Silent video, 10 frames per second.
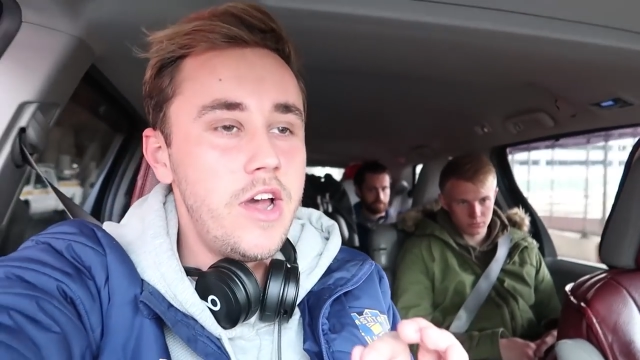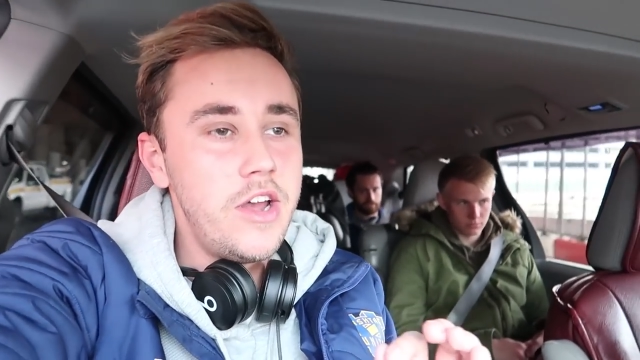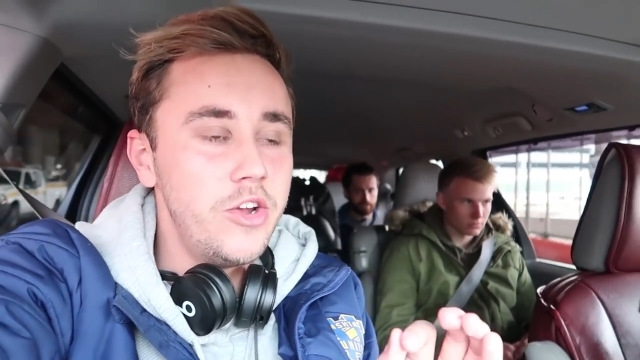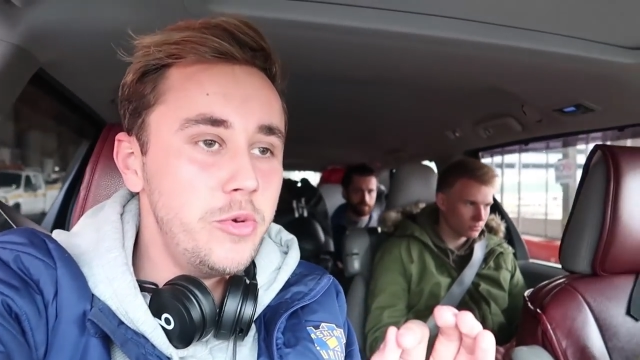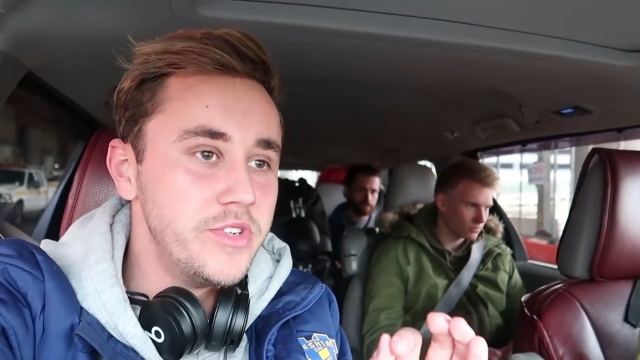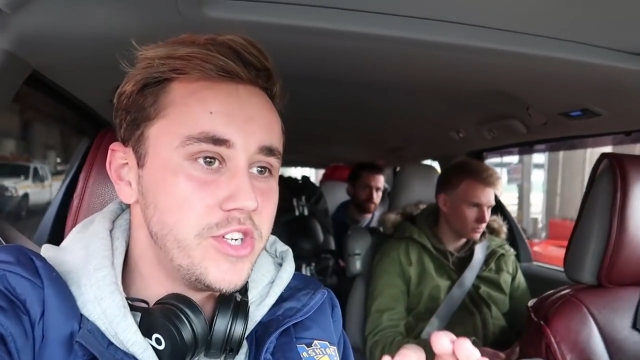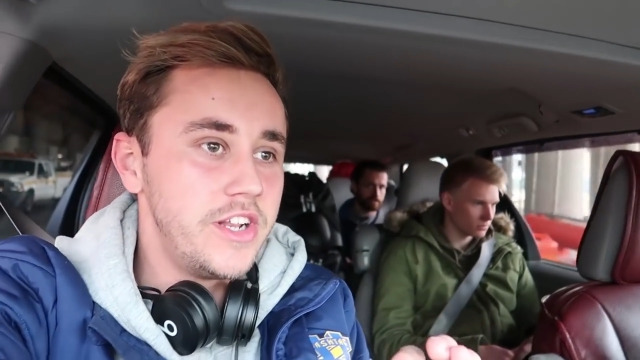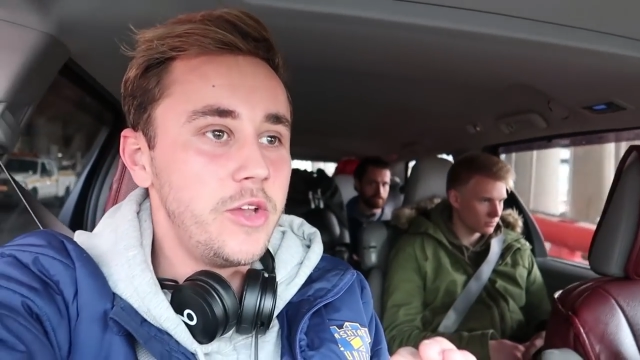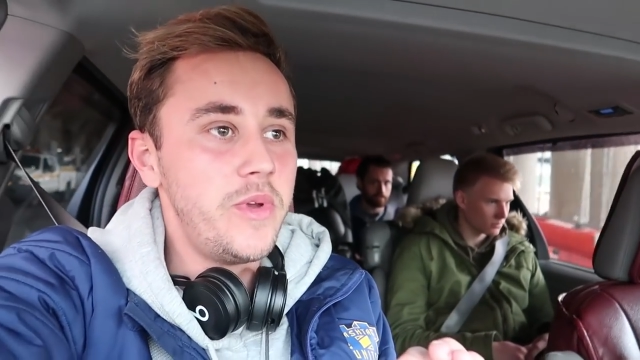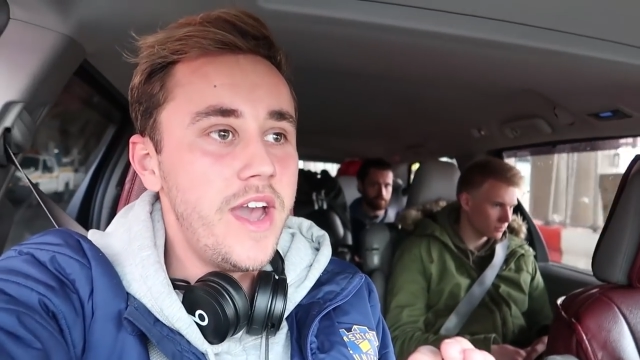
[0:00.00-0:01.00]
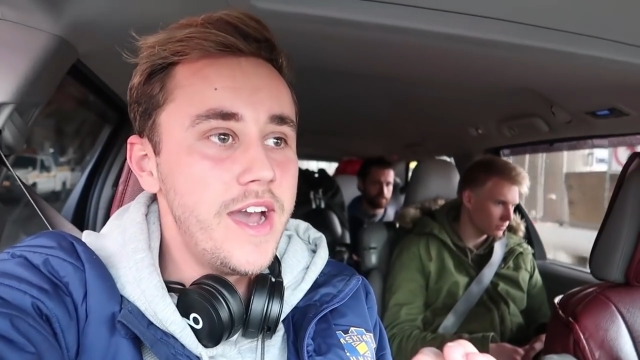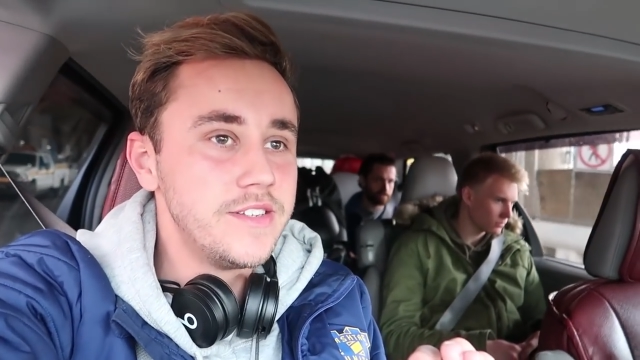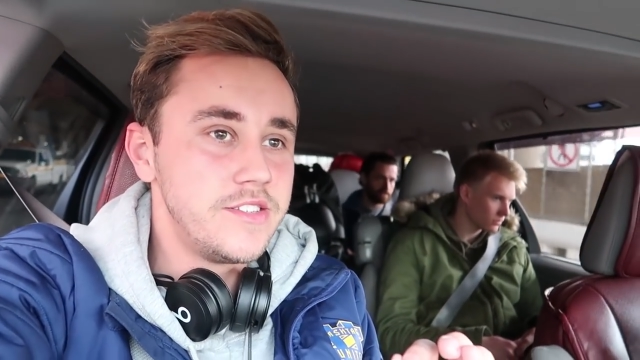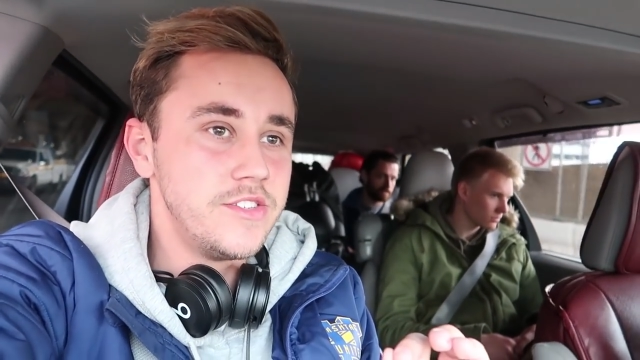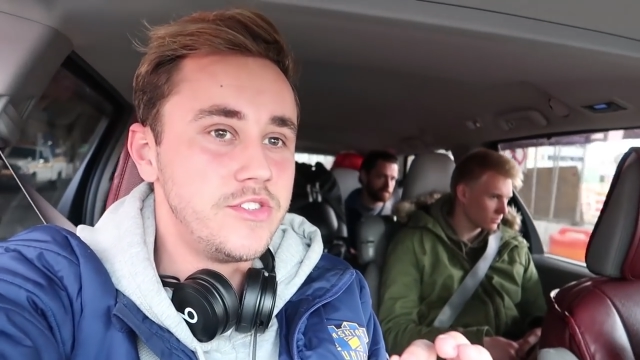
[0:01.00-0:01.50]
Speaker 1: uh, Uber journey that we
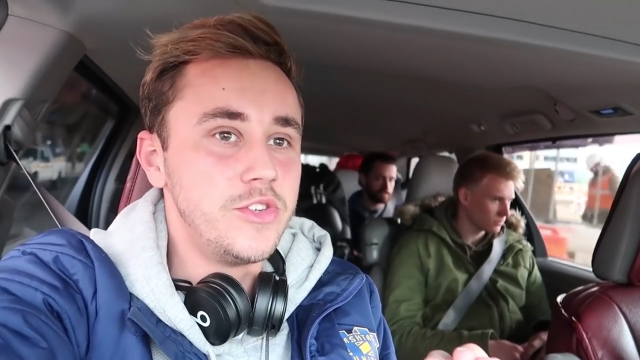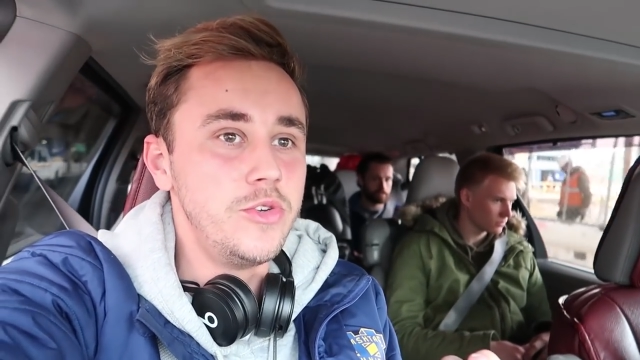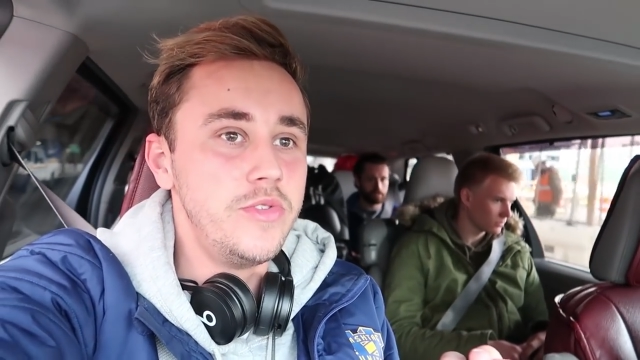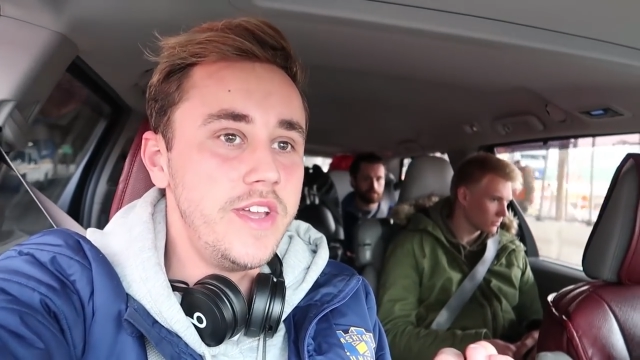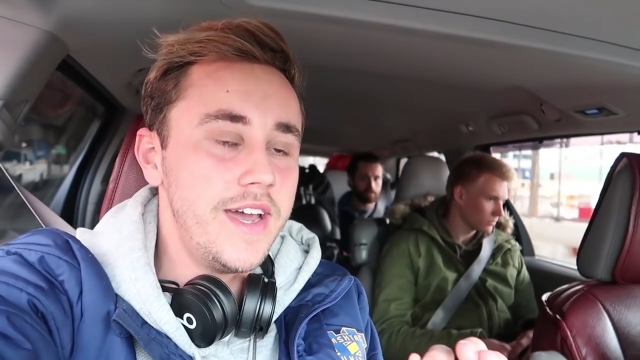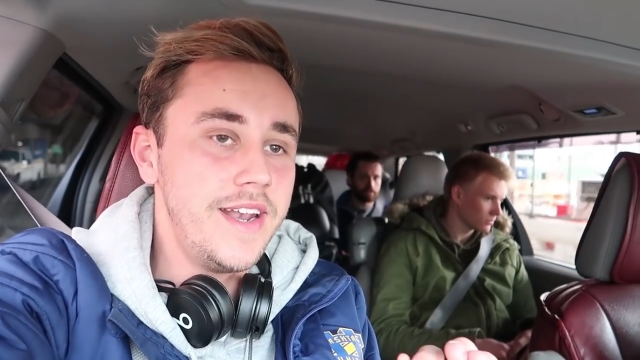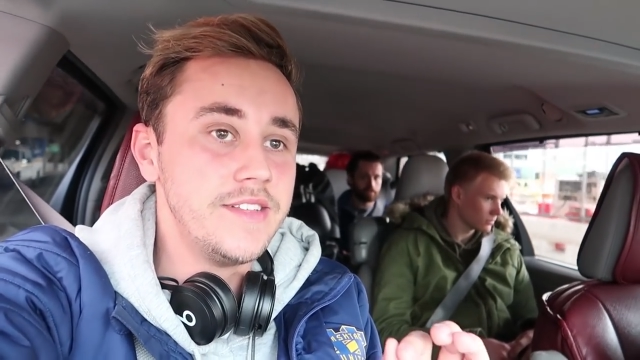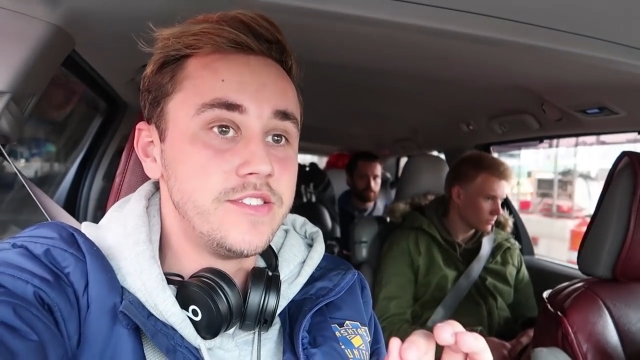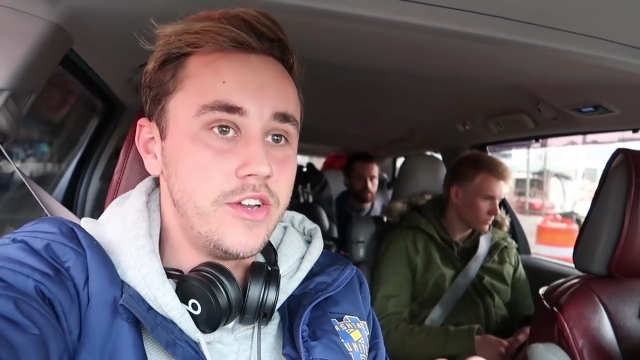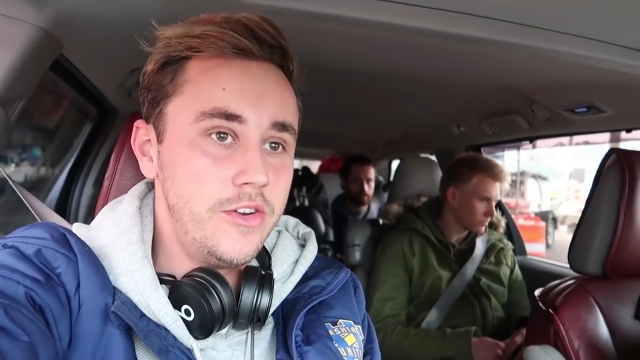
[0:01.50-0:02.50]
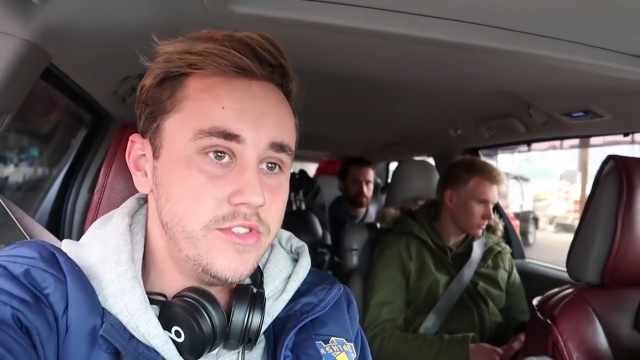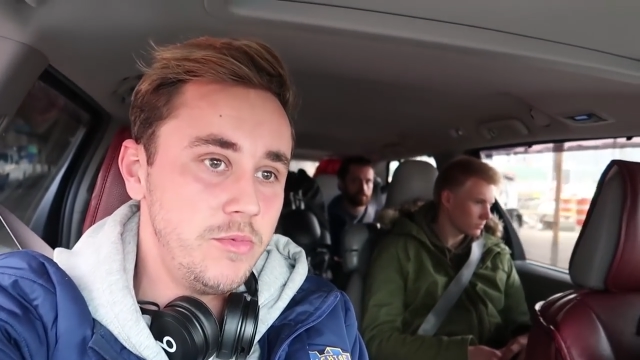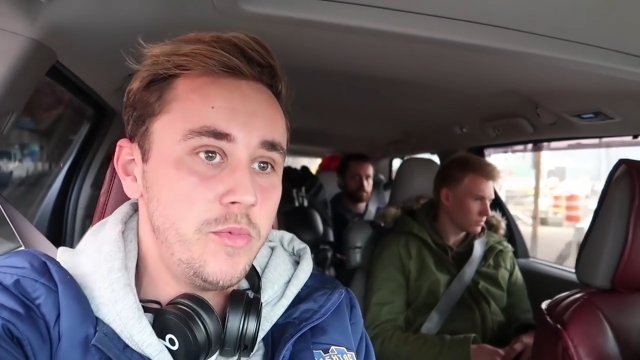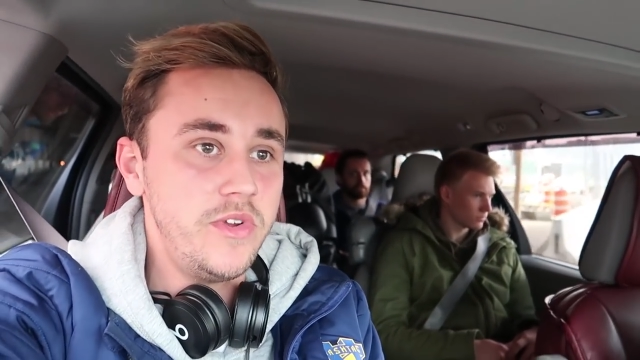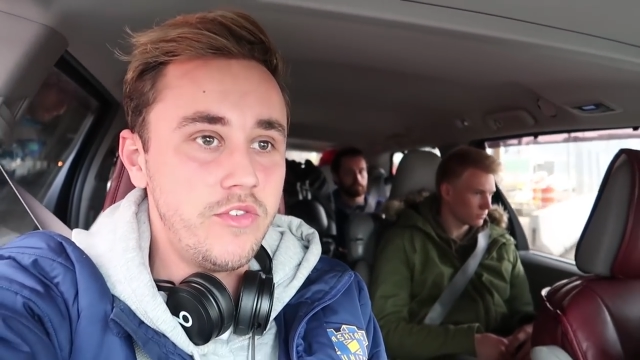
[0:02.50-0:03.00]
had to the Atlanta
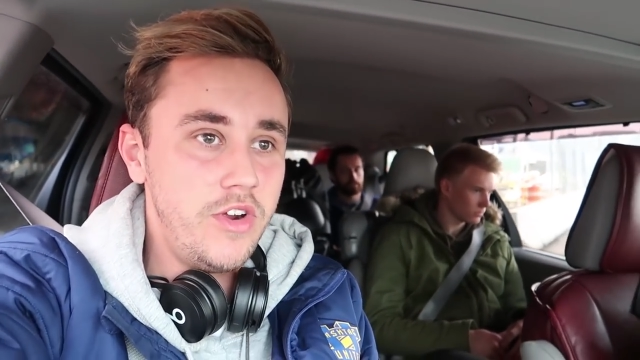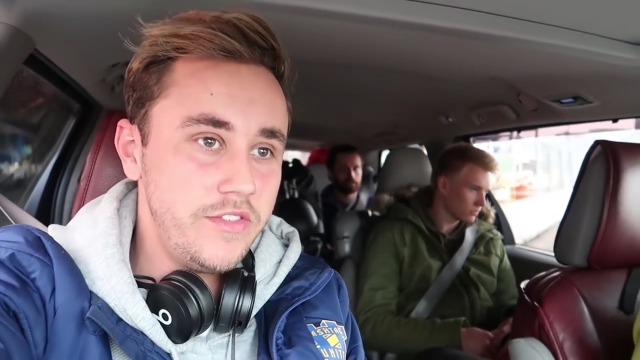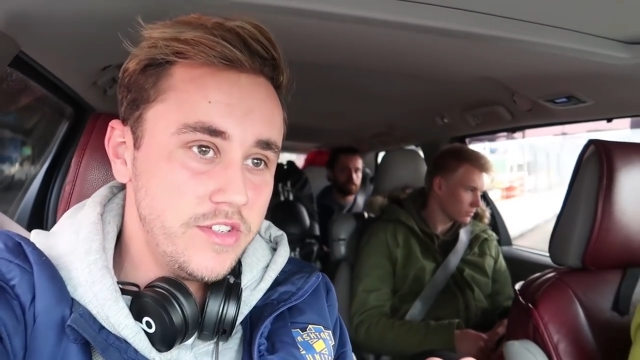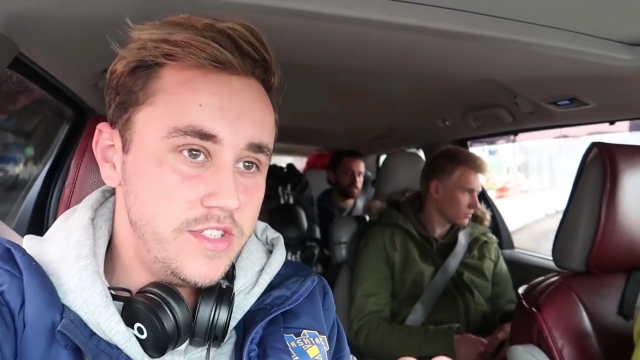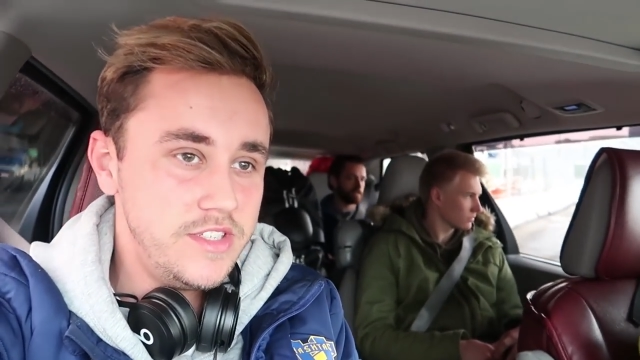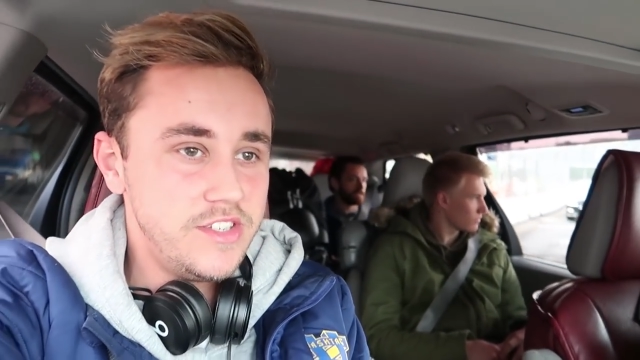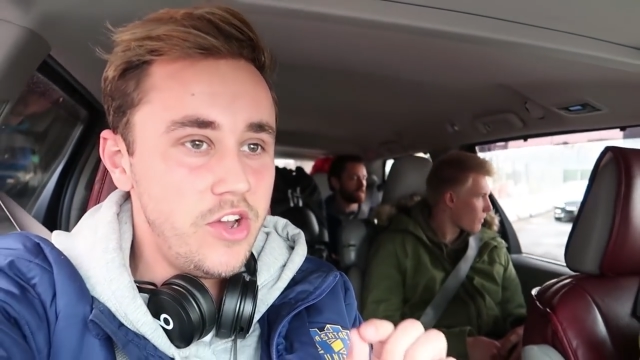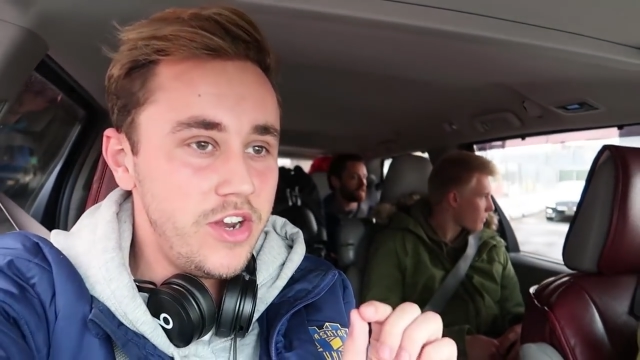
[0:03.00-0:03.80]
hotel when we arrived, because it's